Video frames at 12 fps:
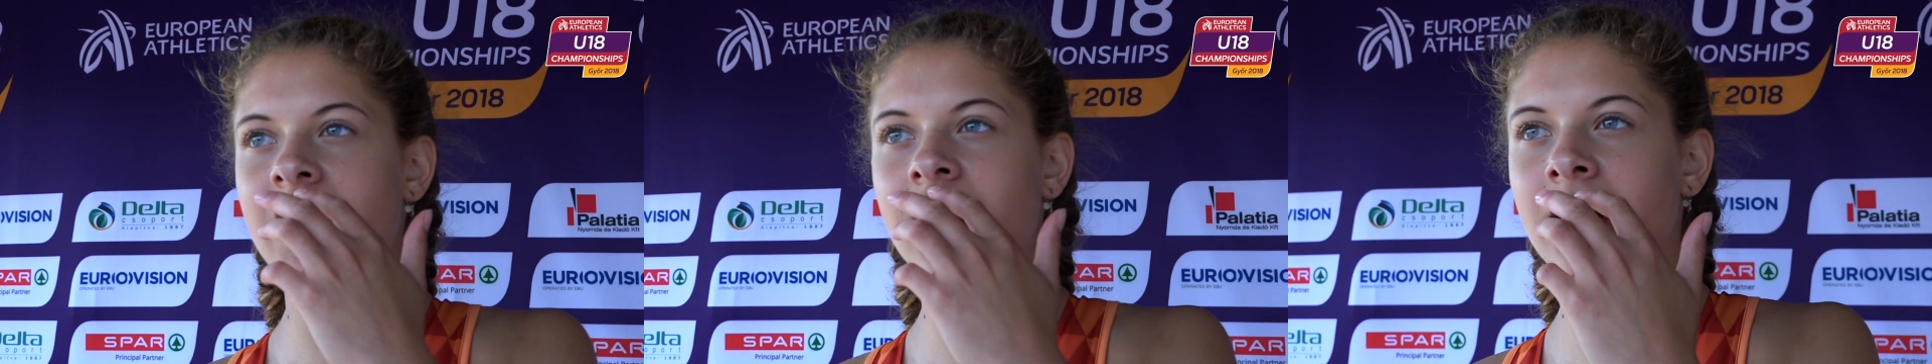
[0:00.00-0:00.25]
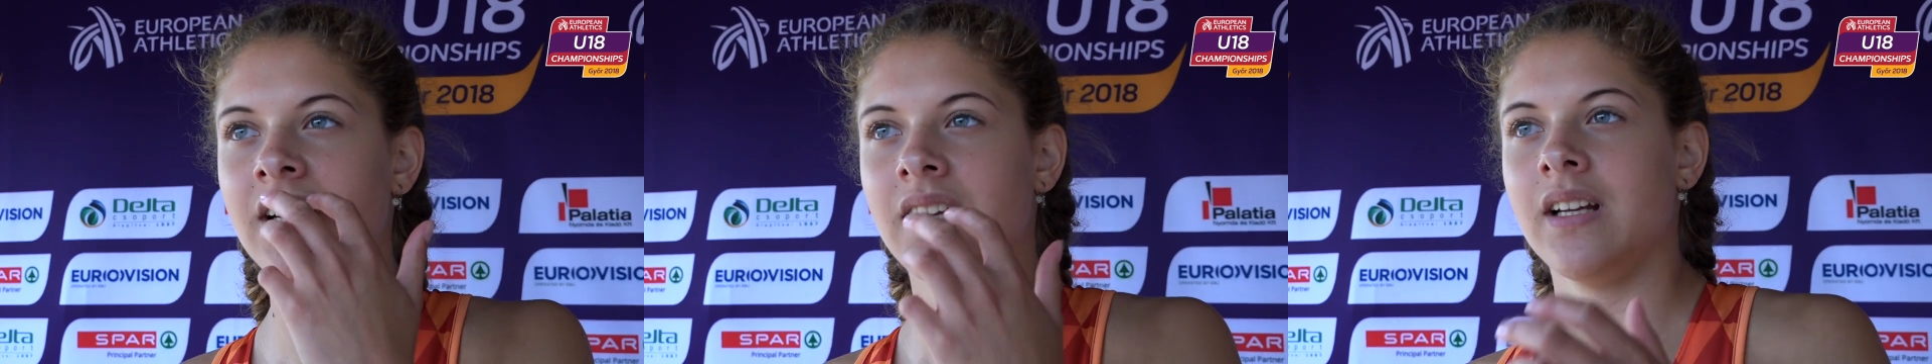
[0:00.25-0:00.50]

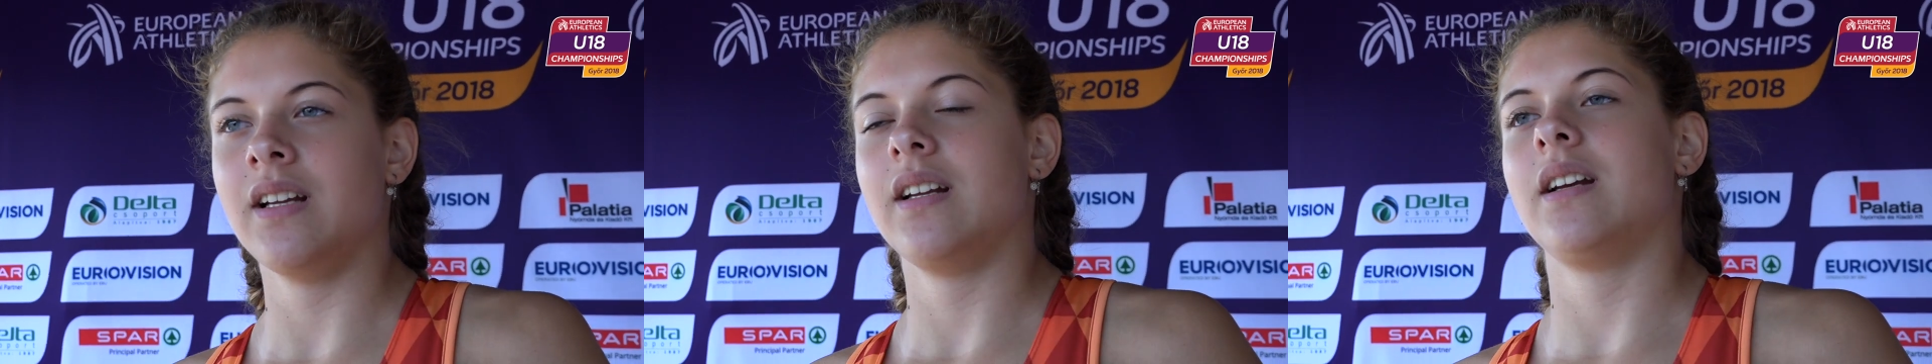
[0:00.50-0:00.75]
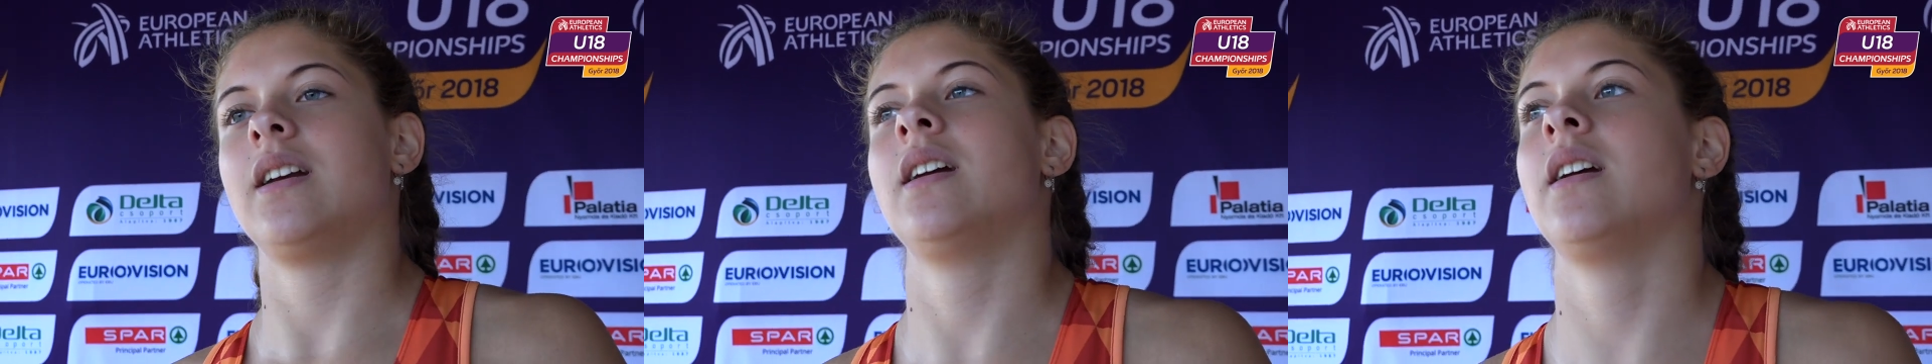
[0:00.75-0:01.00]
So he said,
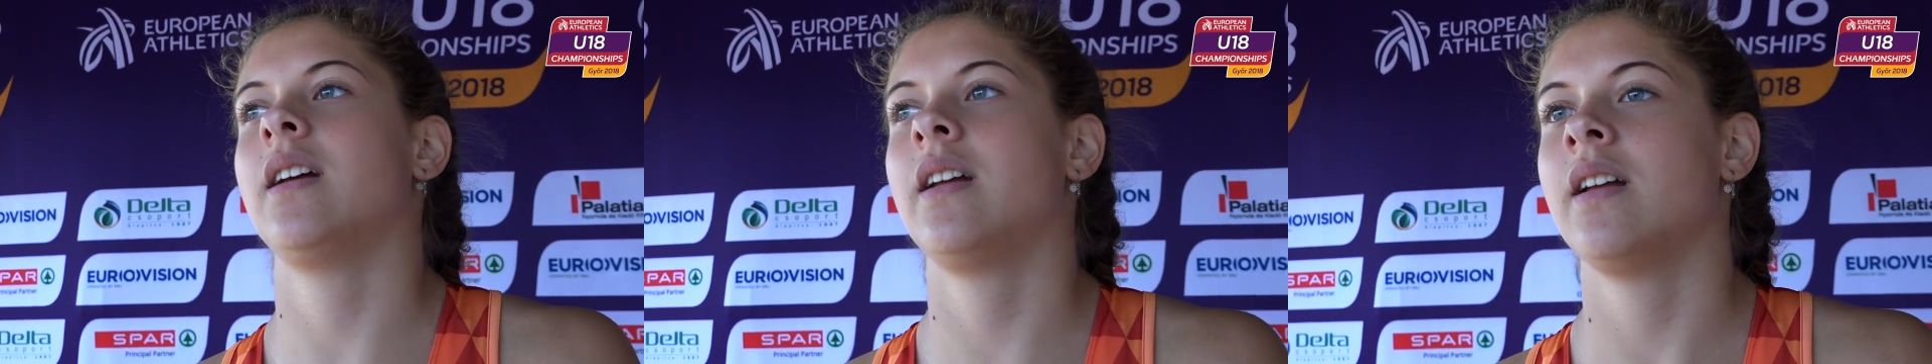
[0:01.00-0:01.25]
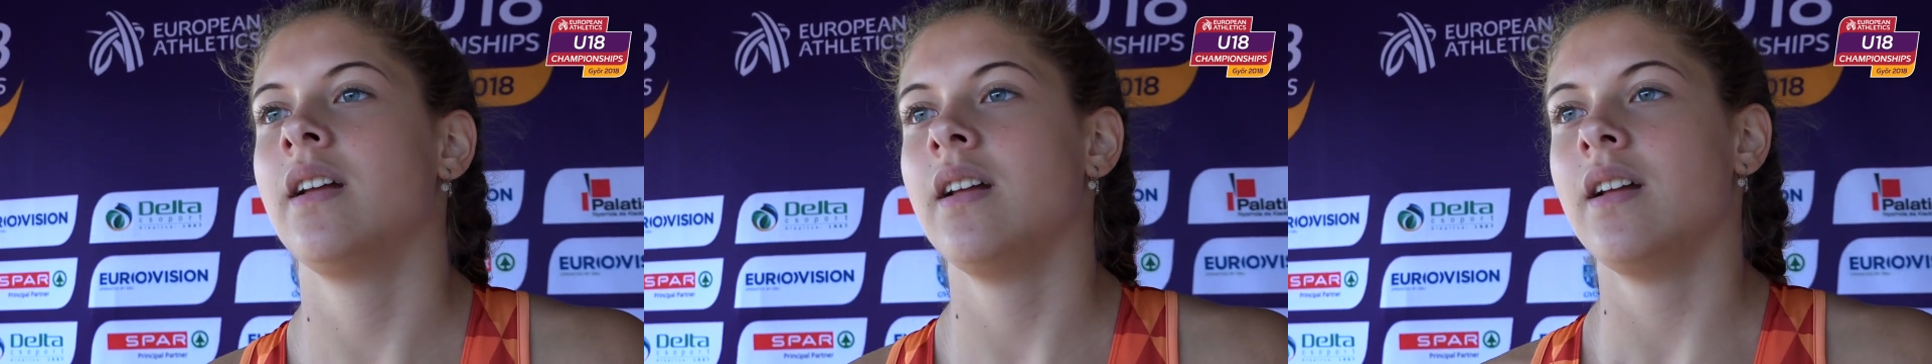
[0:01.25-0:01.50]
you just
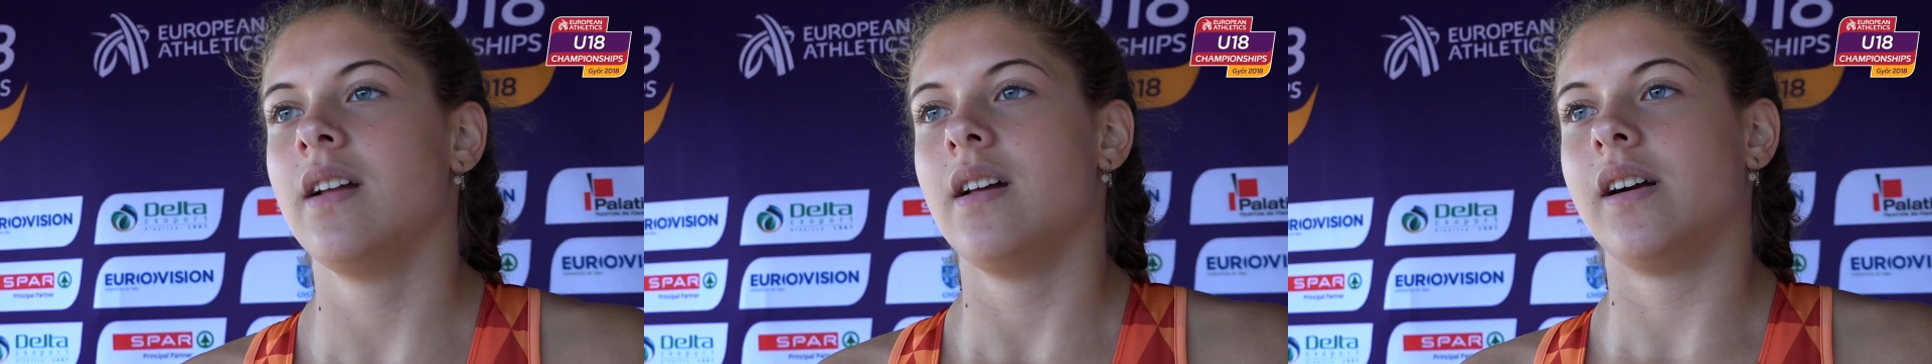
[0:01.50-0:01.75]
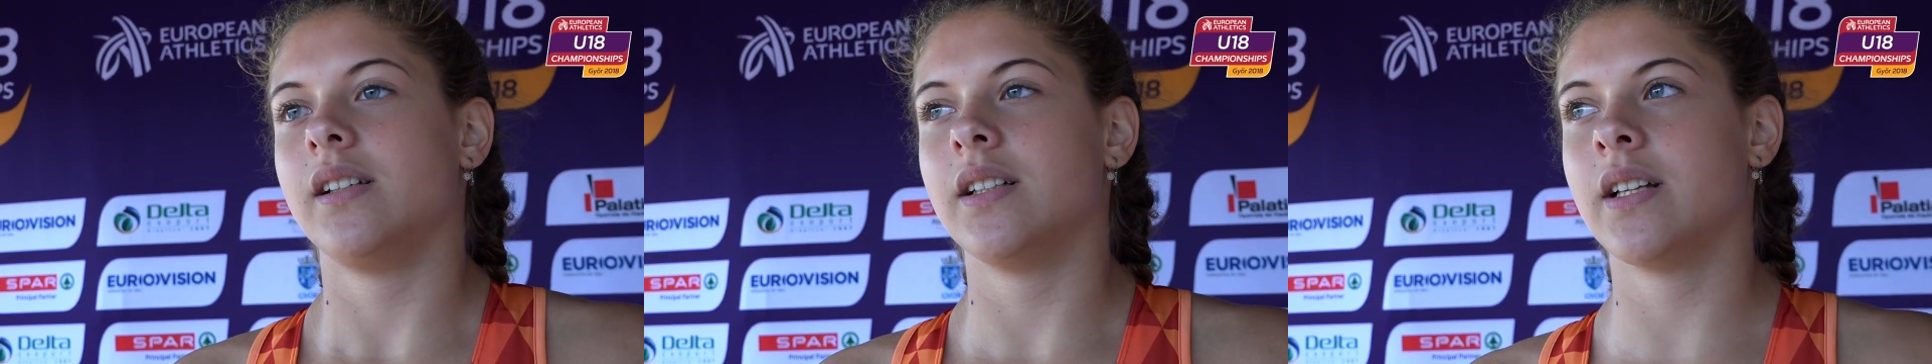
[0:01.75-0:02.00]
had the
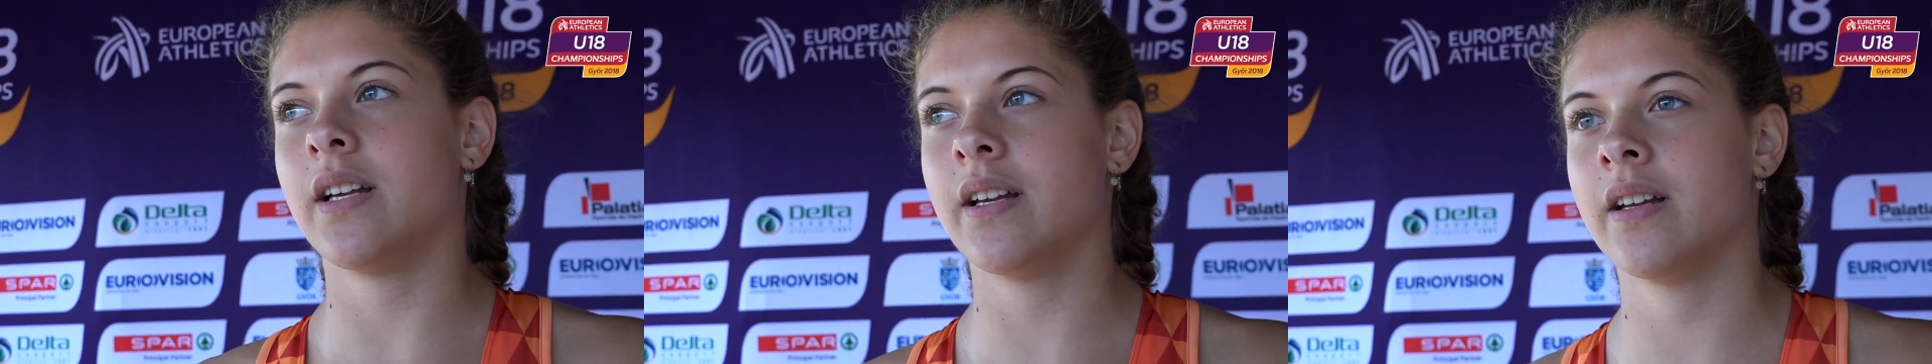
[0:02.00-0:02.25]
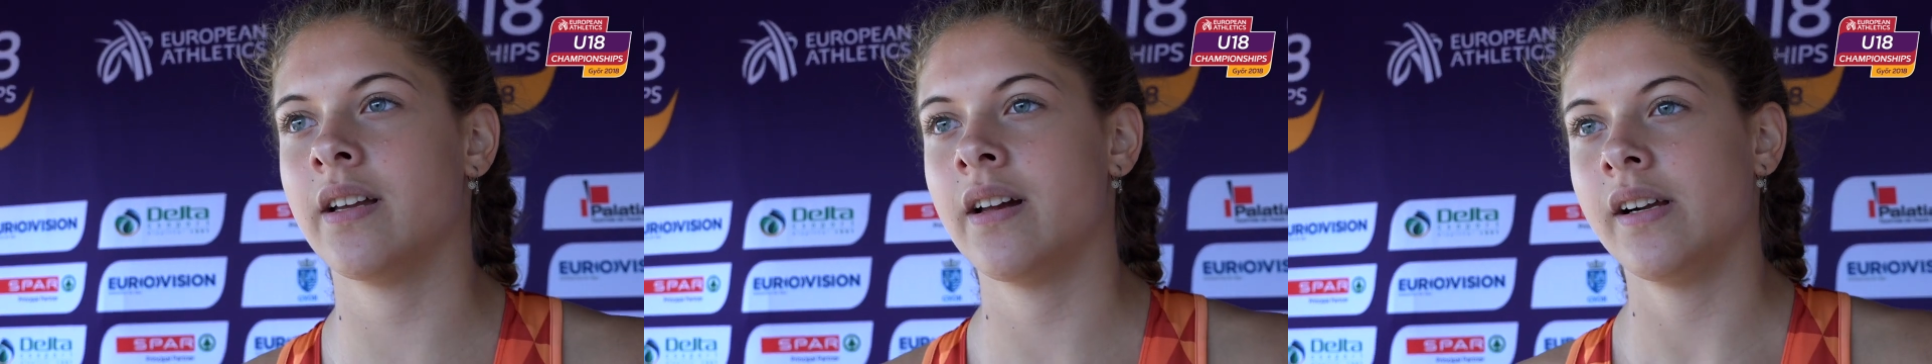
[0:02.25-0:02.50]
100 meter
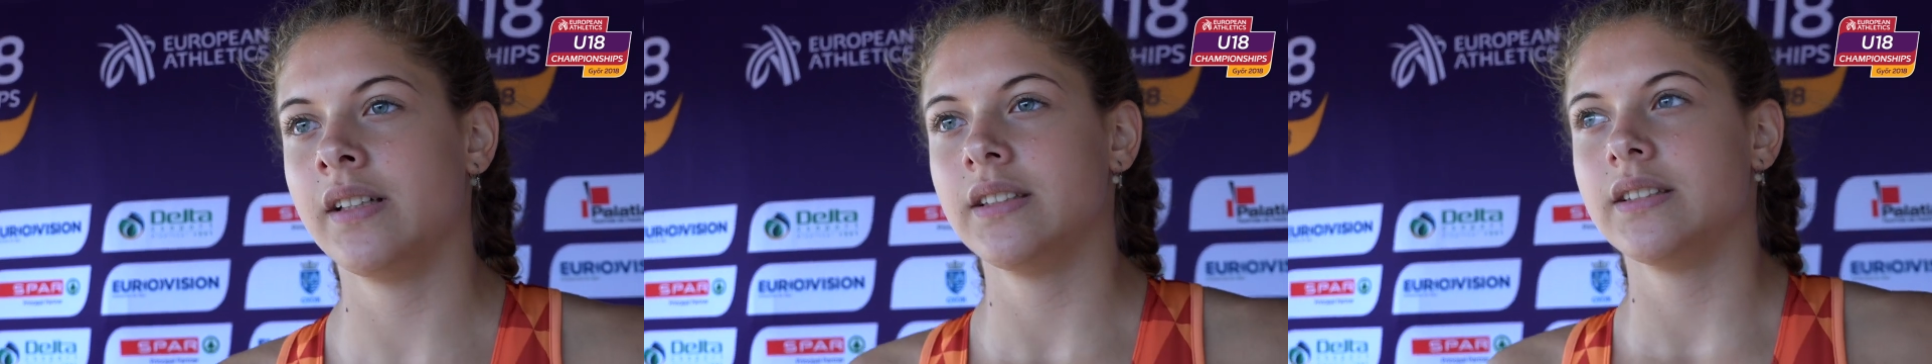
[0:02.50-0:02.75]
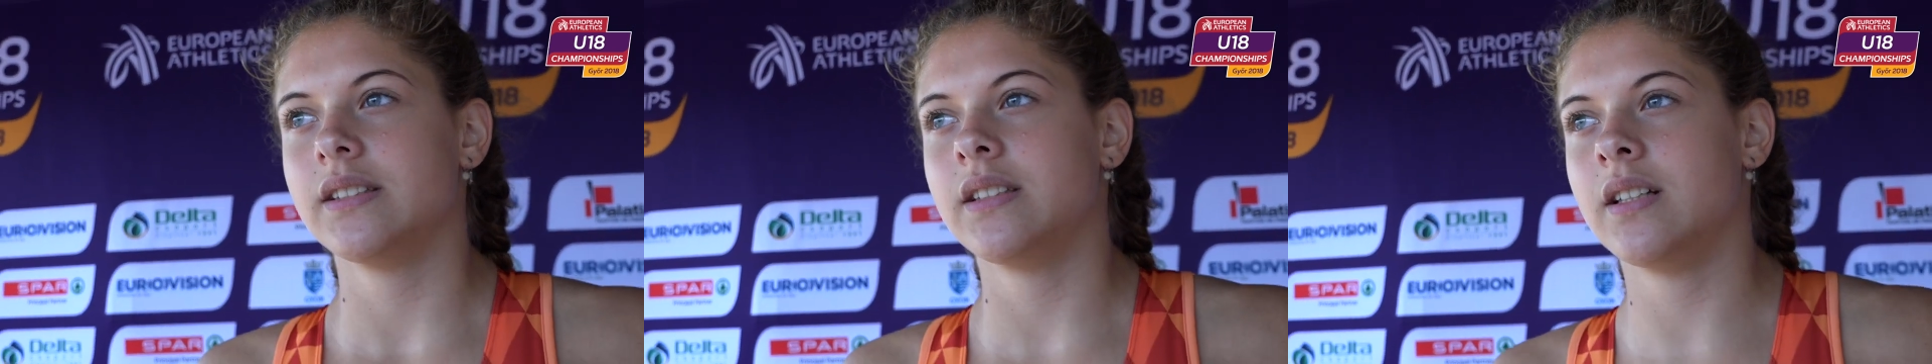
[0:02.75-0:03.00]
hurdles,